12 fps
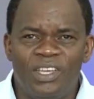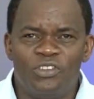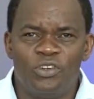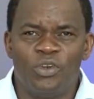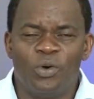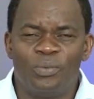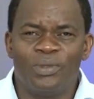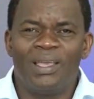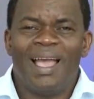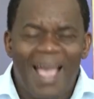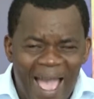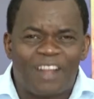You know,
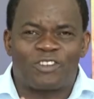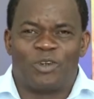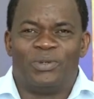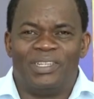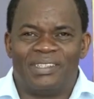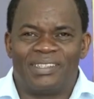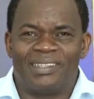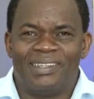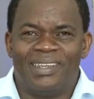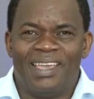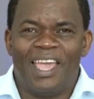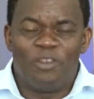act on it
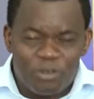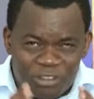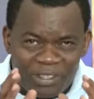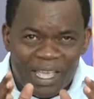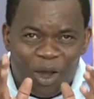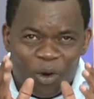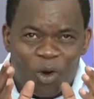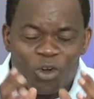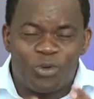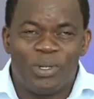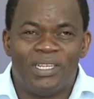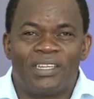and you see how
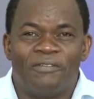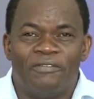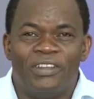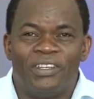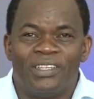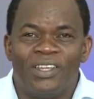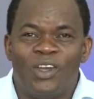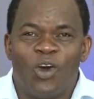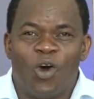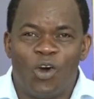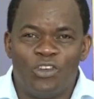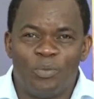God will
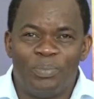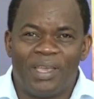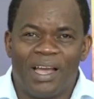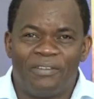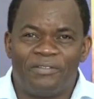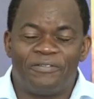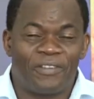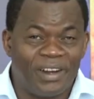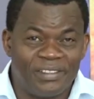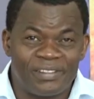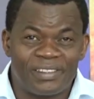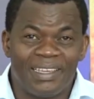intervene on your behalf.
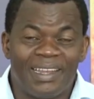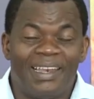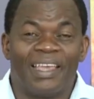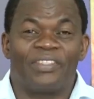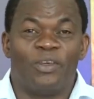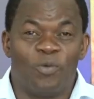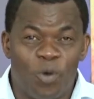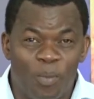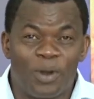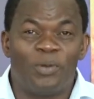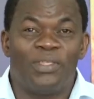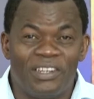Friends, like the
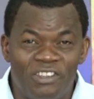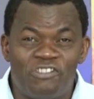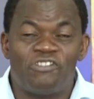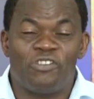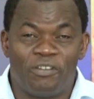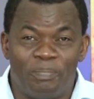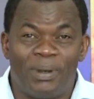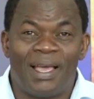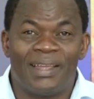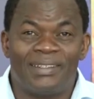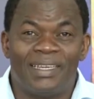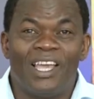woman with an issue of
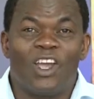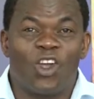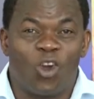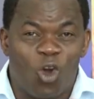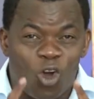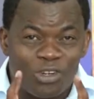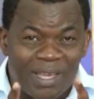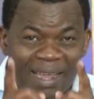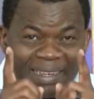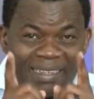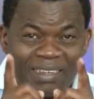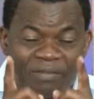blood, God
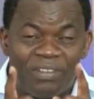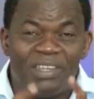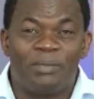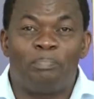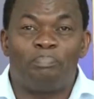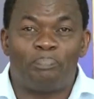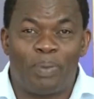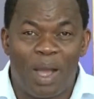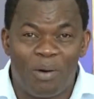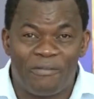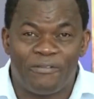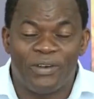can intervene
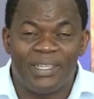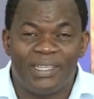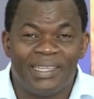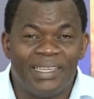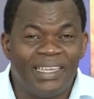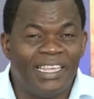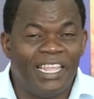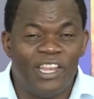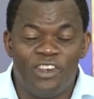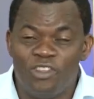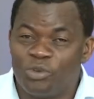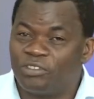powerfully
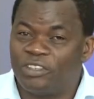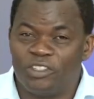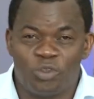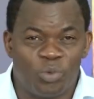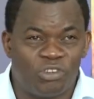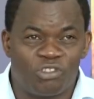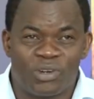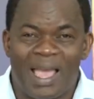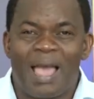in your situation.